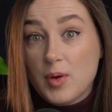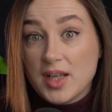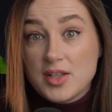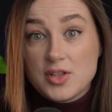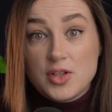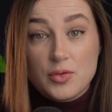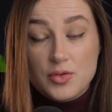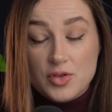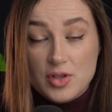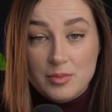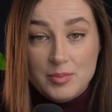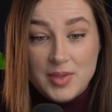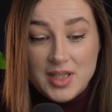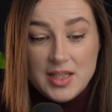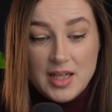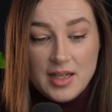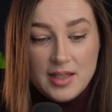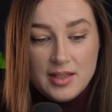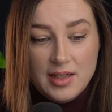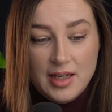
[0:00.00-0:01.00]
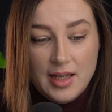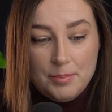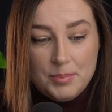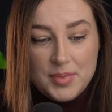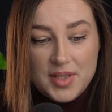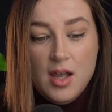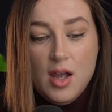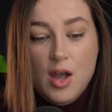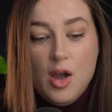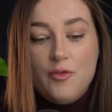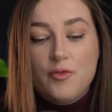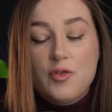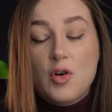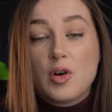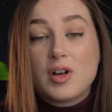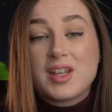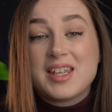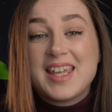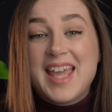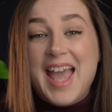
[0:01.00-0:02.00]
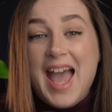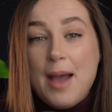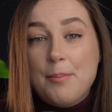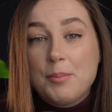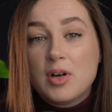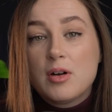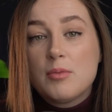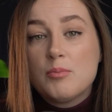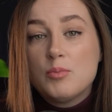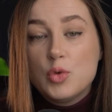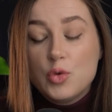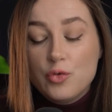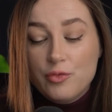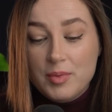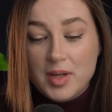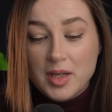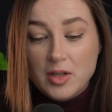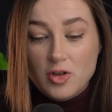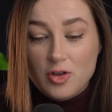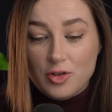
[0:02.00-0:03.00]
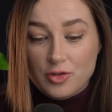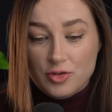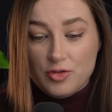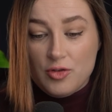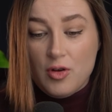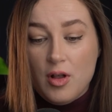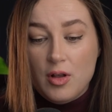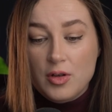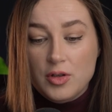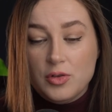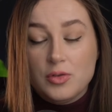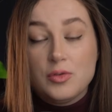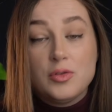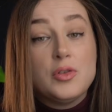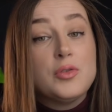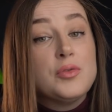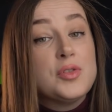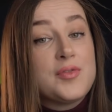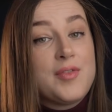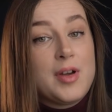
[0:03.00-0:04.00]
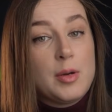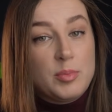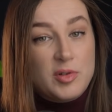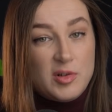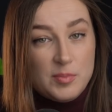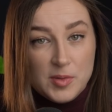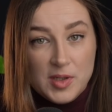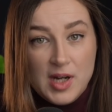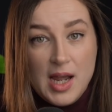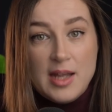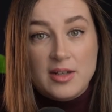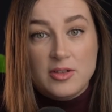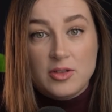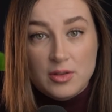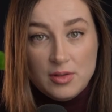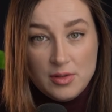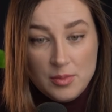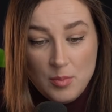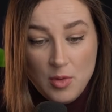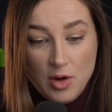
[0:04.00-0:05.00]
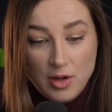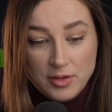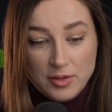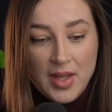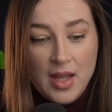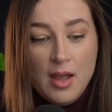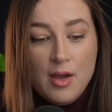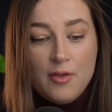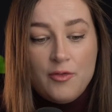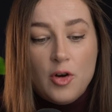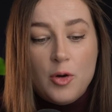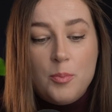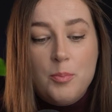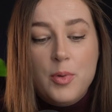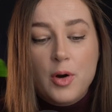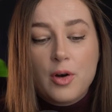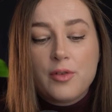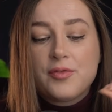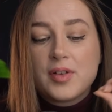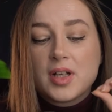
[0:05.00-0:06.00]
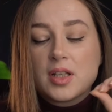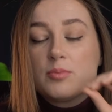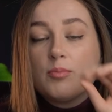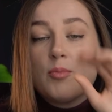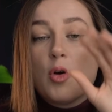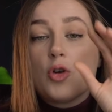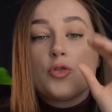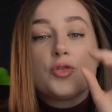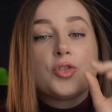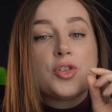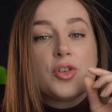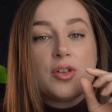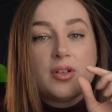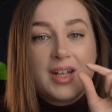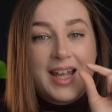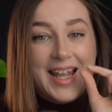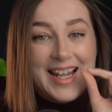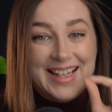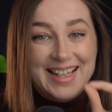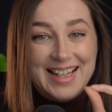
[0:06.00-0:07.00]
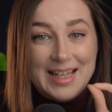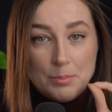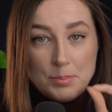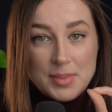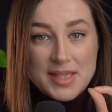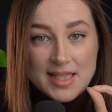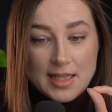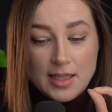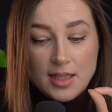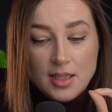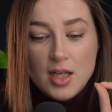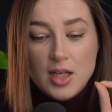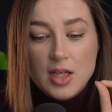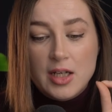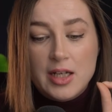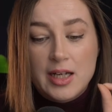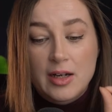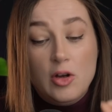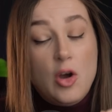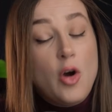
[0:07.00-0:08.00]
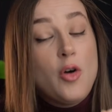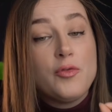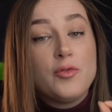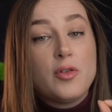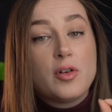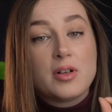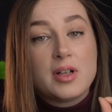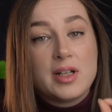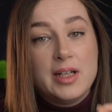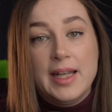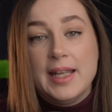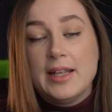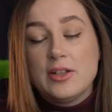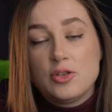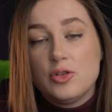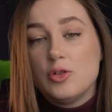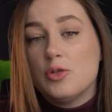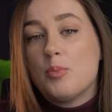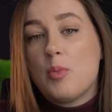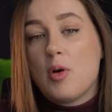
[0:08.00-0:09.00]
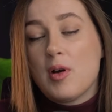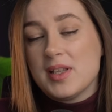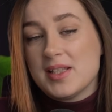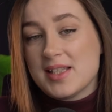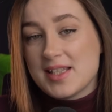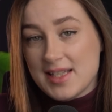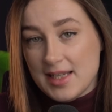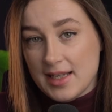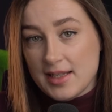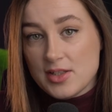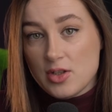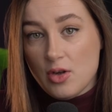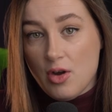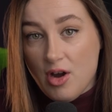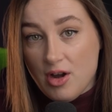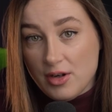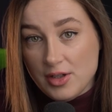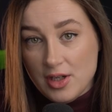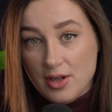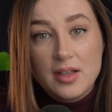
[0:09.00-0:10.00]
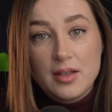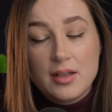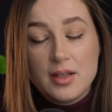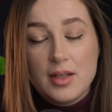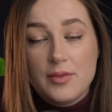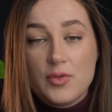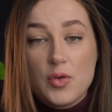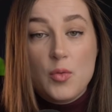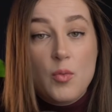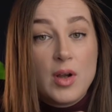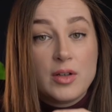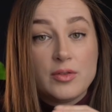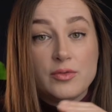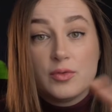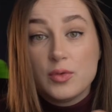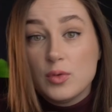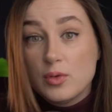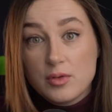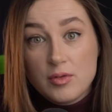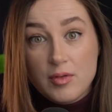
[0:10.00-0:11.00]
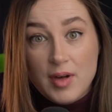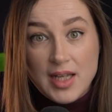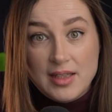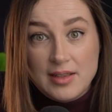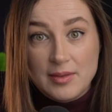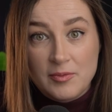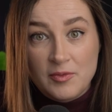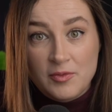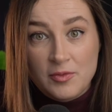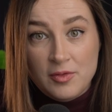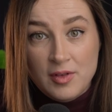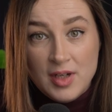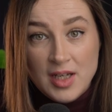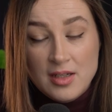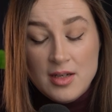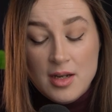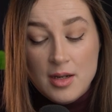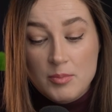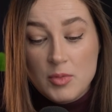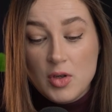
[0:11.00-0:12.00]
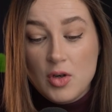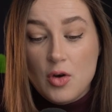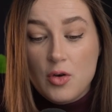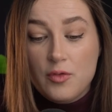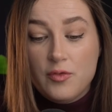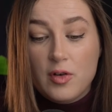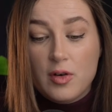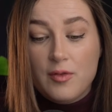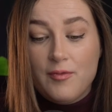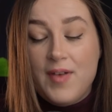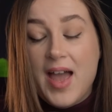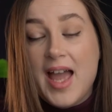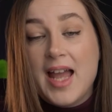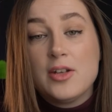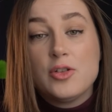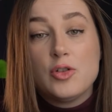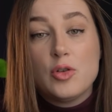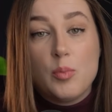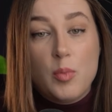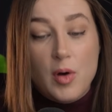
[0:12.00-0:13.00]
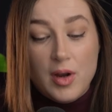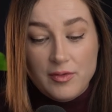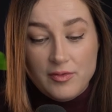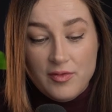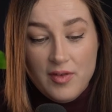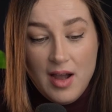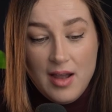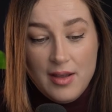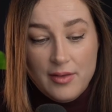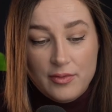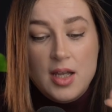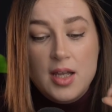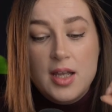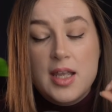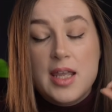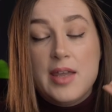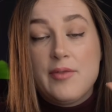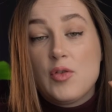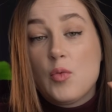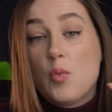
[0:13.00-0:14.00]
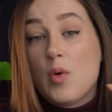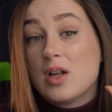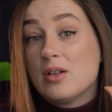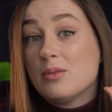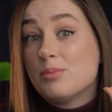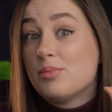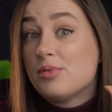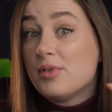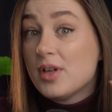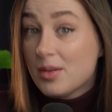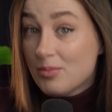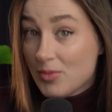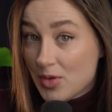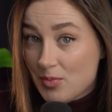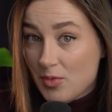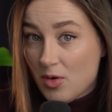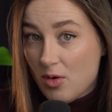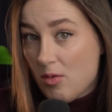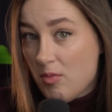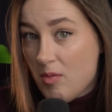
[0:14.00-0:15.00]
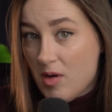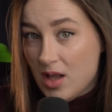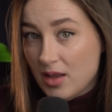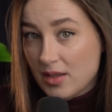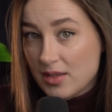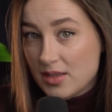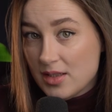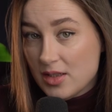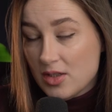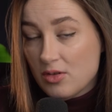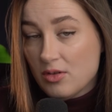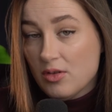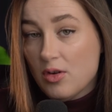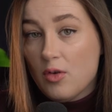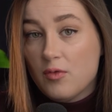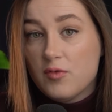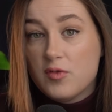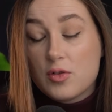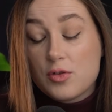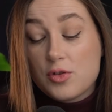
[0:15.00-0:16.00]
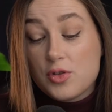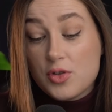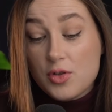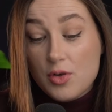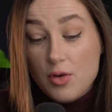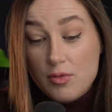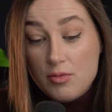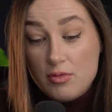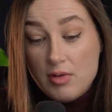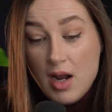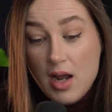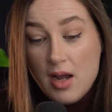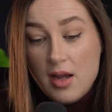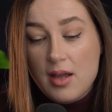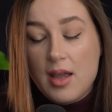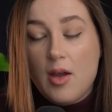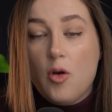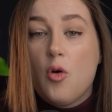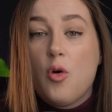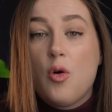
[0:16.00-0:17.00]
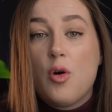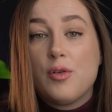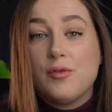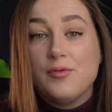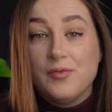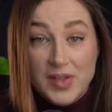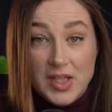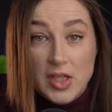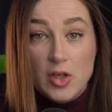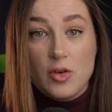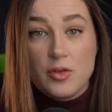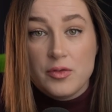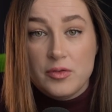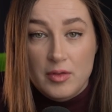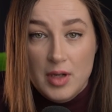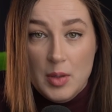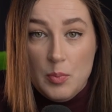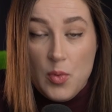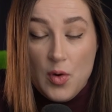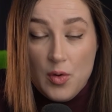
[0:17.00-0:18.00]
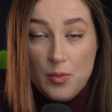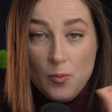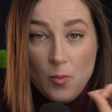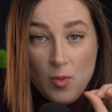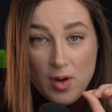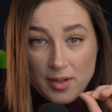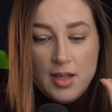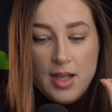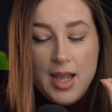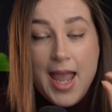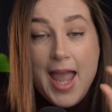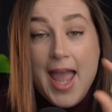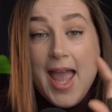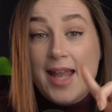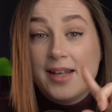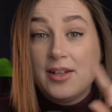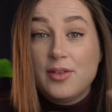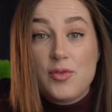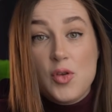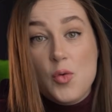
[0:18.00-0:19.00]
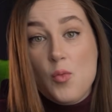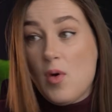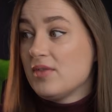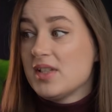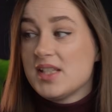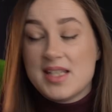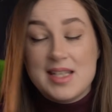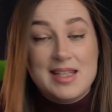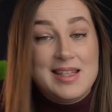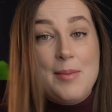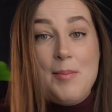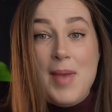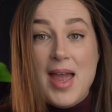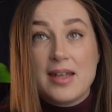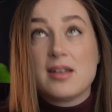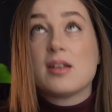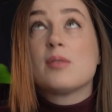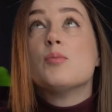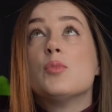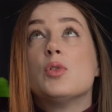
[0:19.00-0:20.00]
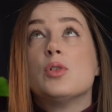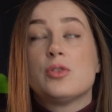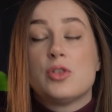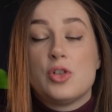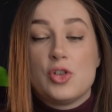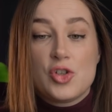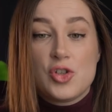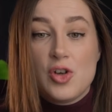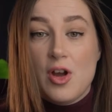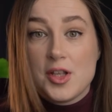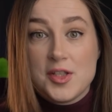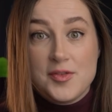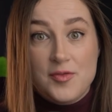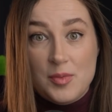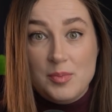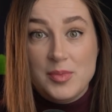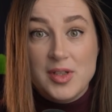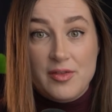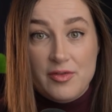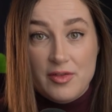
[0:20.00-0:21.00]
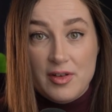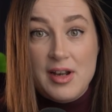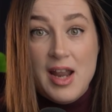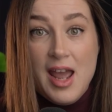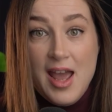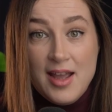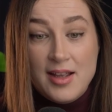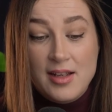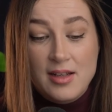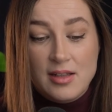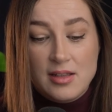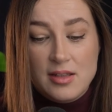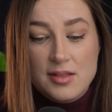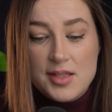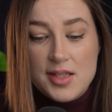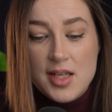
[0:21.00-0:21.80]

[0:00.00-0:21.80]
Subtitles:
social media clips. For camera movement control, you use the proprietary model. For perfect motion and lip sync, go for Kling 2.6 audio. If you want full creative freedom, go for Van 2.5. If you want premium quality, you go for Sora or Veo 3.1. And if you want cinematic multi-shots from different angles,